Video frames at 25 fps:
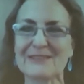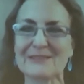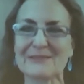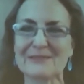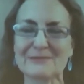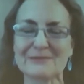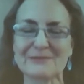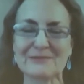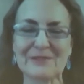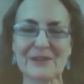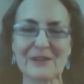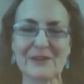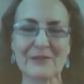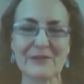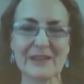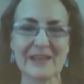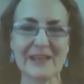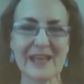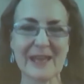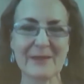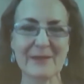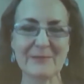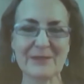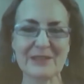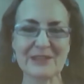Very
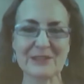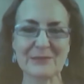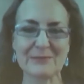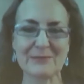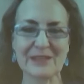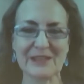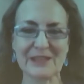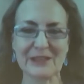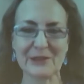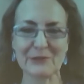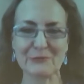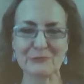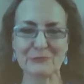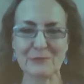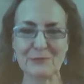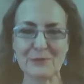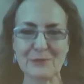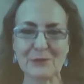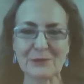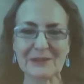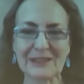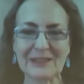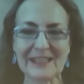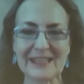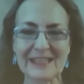happy to be here
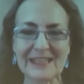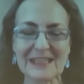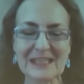remotely